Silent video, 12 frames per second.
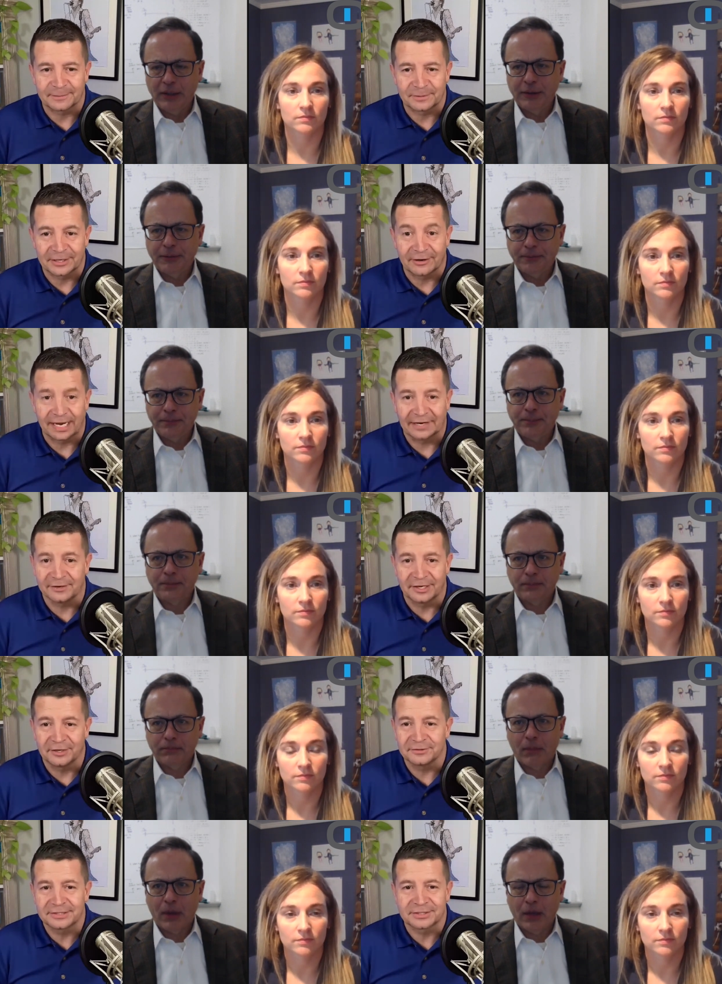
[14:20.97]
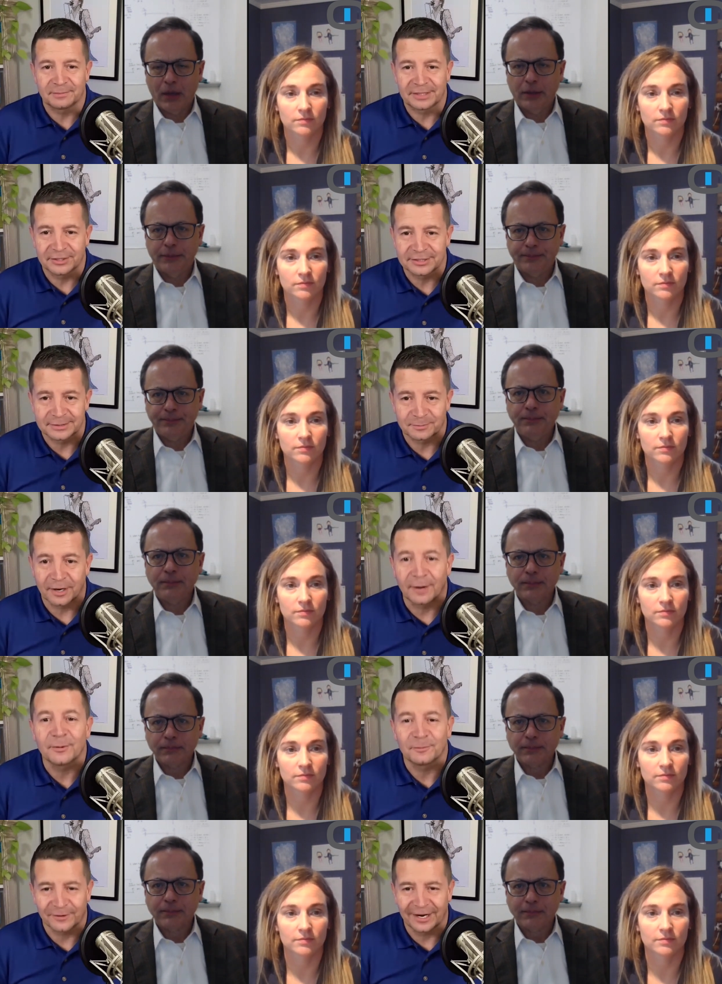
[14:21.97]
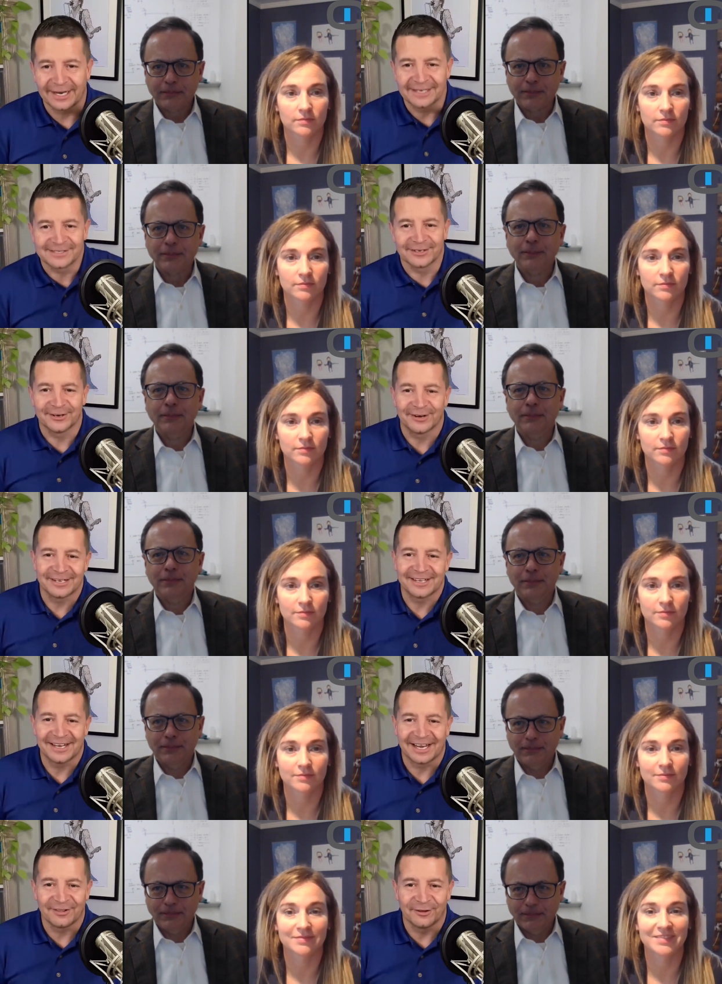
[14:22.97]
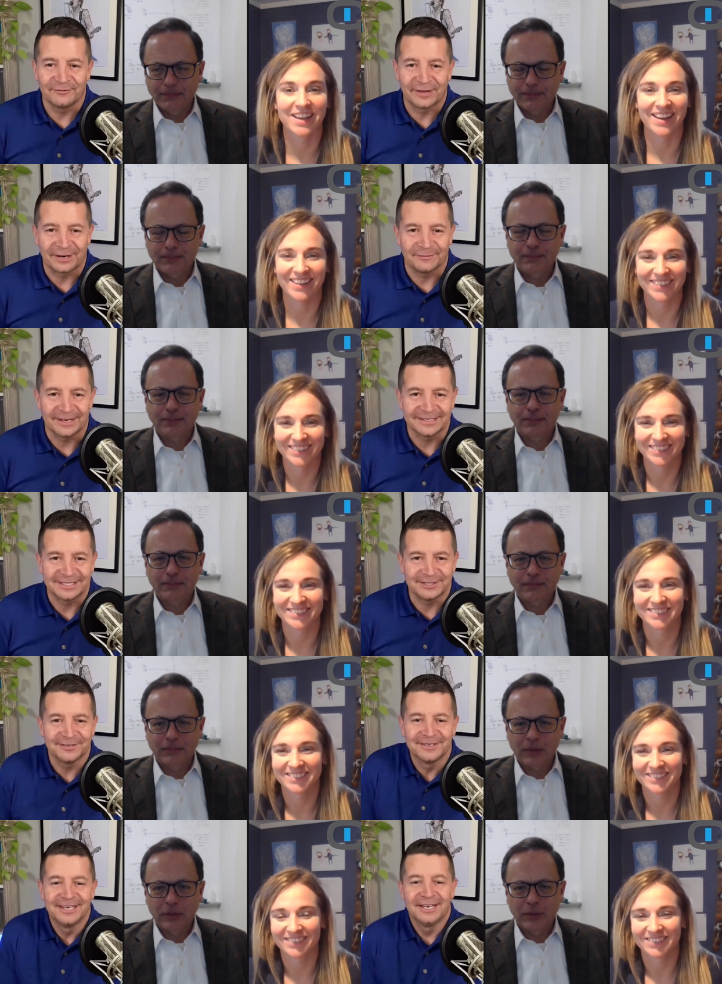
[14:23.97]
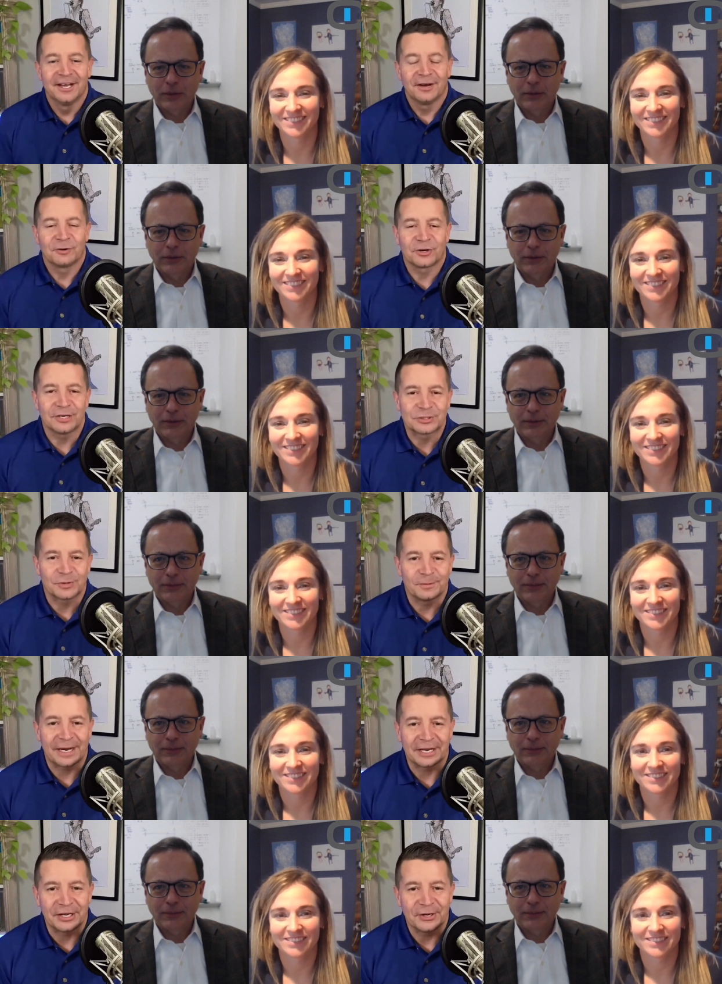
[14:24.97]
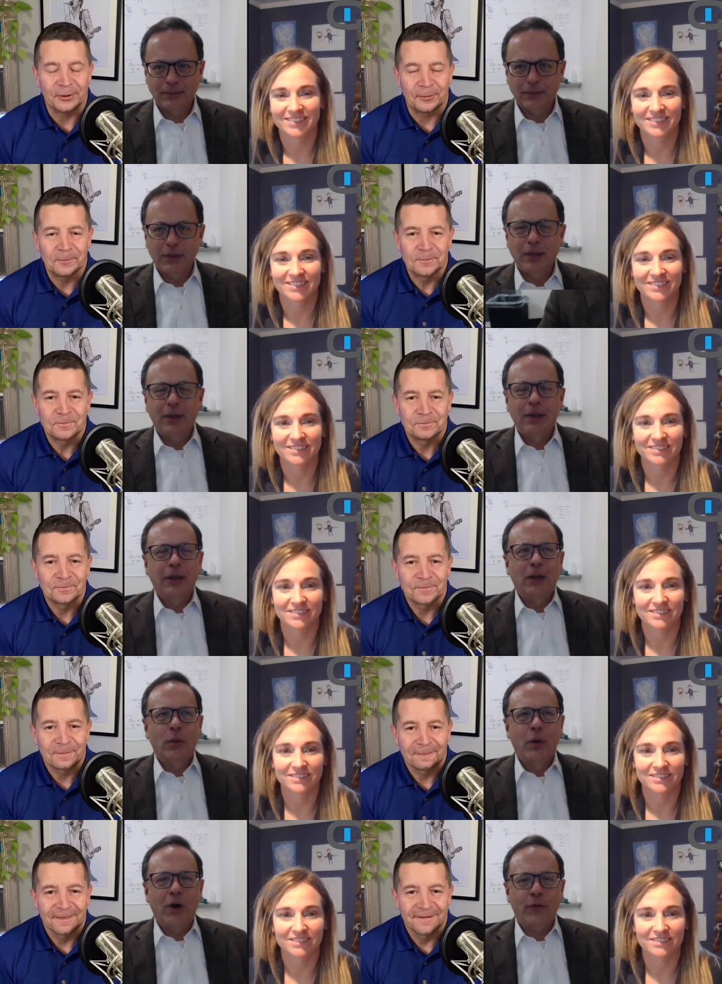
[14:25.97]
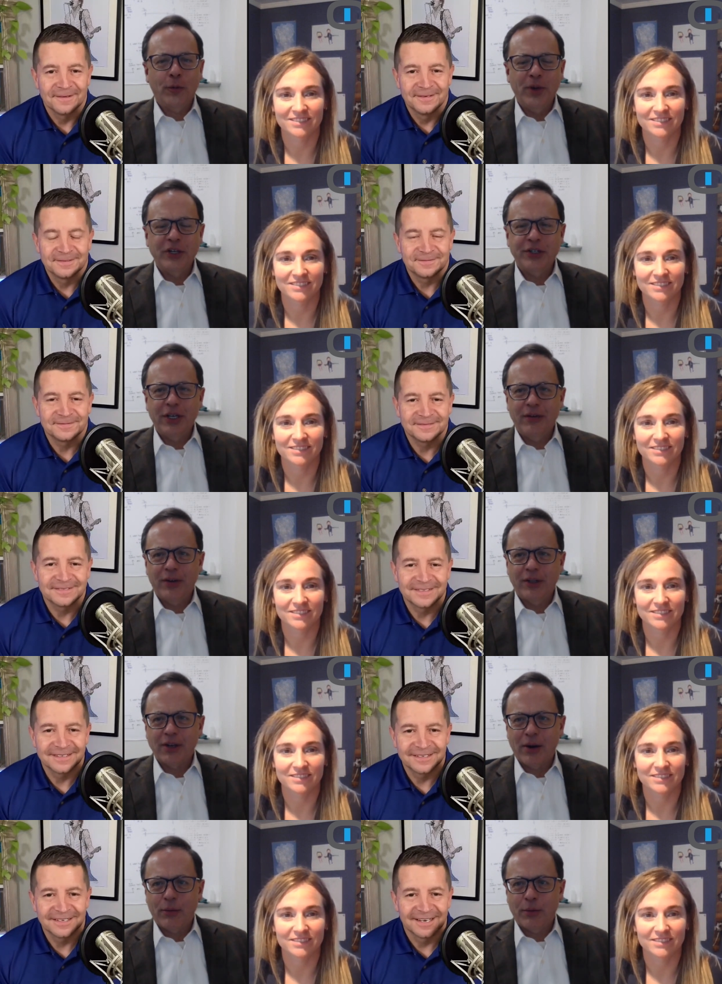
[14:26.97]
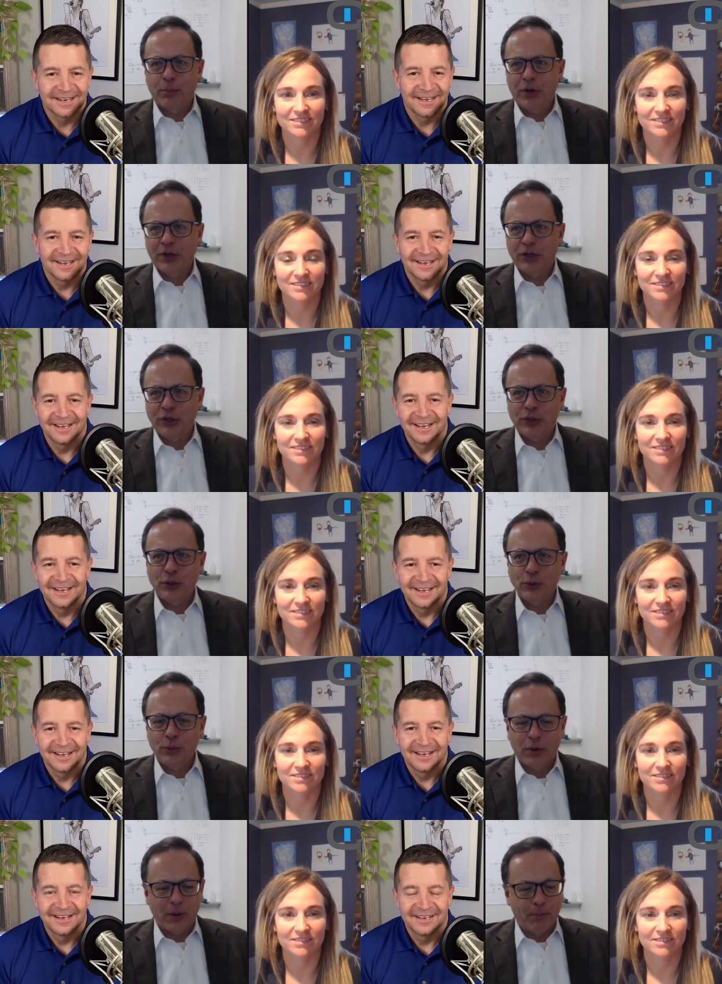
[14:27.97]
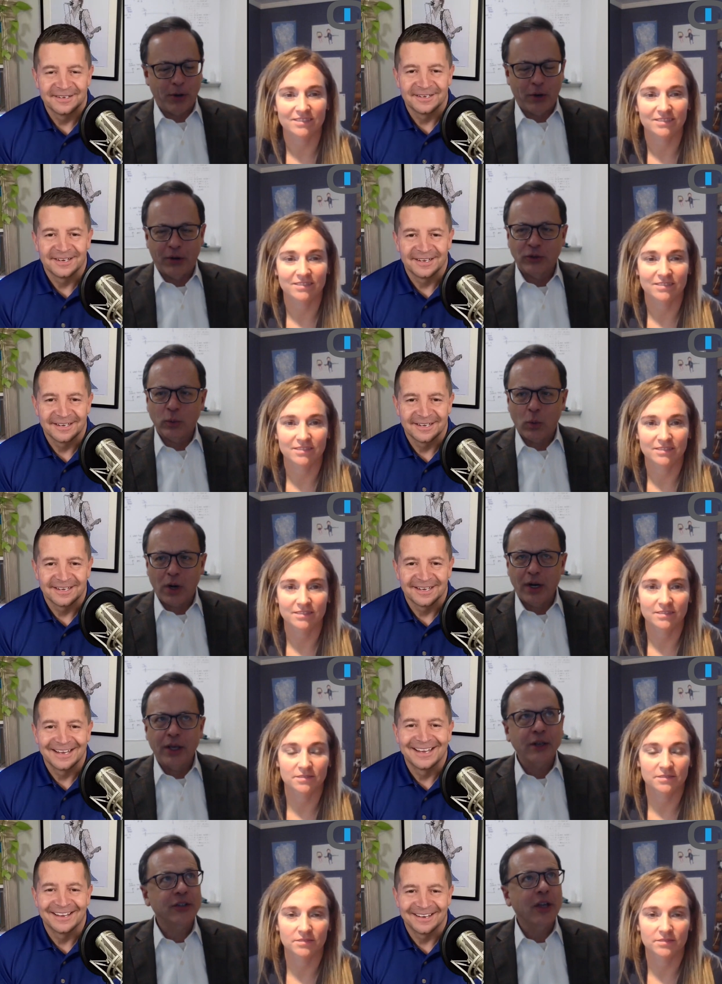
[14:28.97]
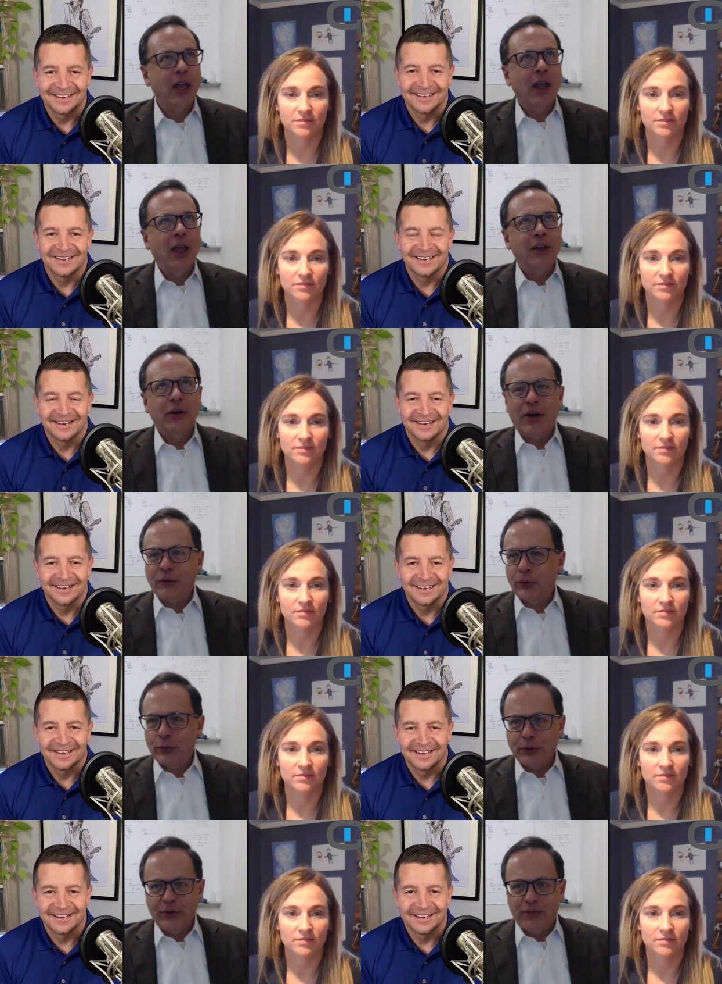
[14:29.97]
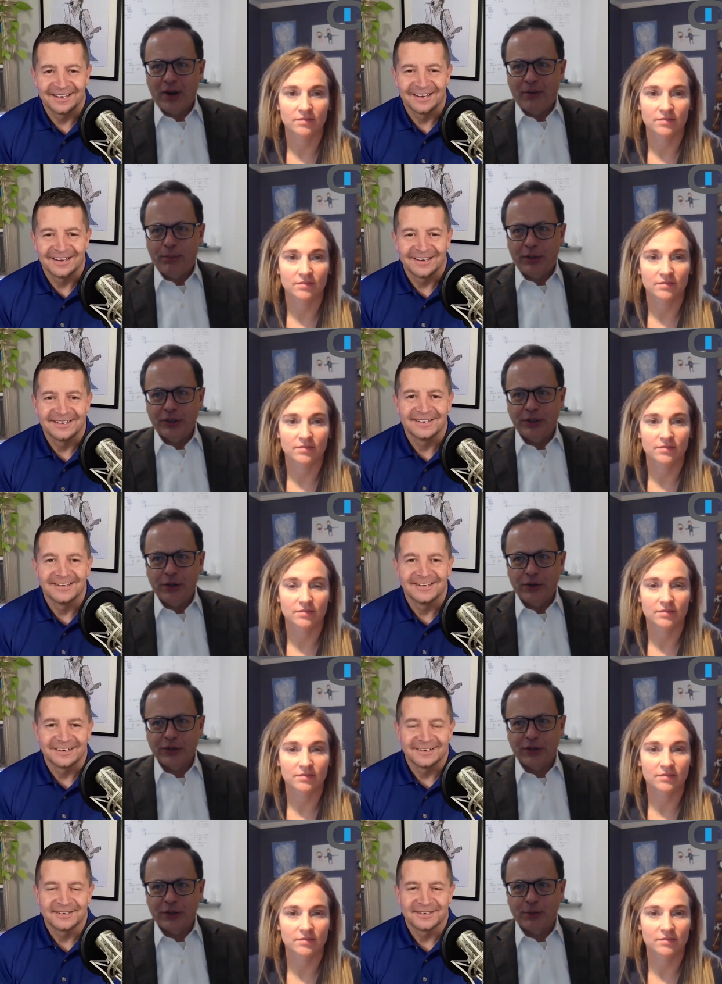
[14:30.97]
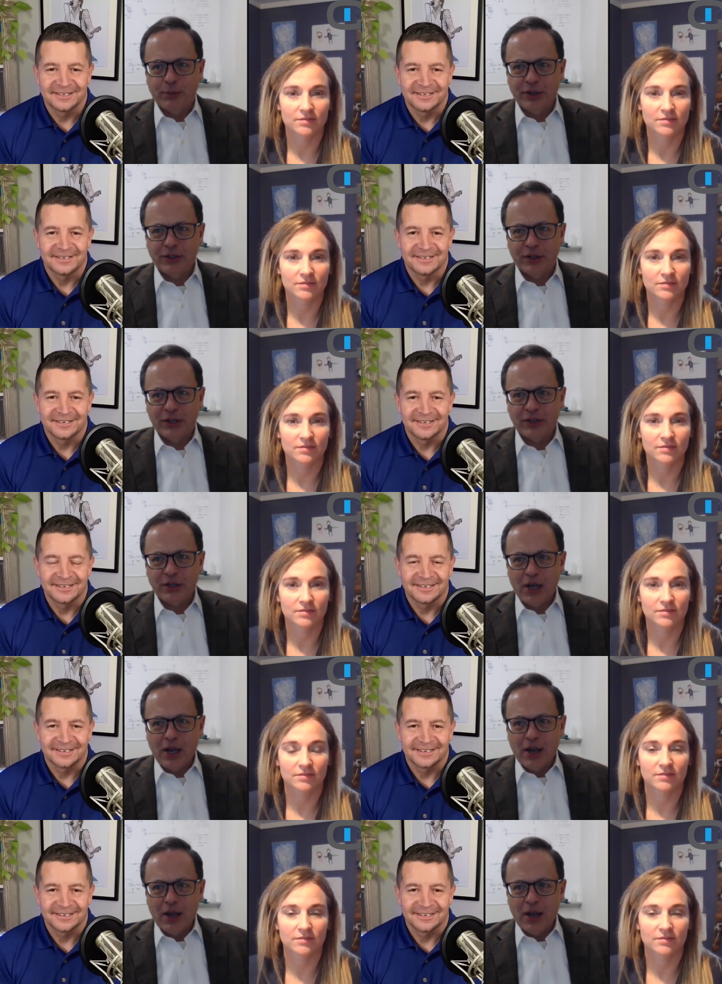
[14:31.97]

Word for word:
Speaker 1: up and go, I don't know, it's somebody else's problem. Right. So I, I love that about you. Chris, what about you?
Speaker 2: Well, for me, Steve, it's, I would put it into two components. One is, you know, after thirty-five plus years in this business,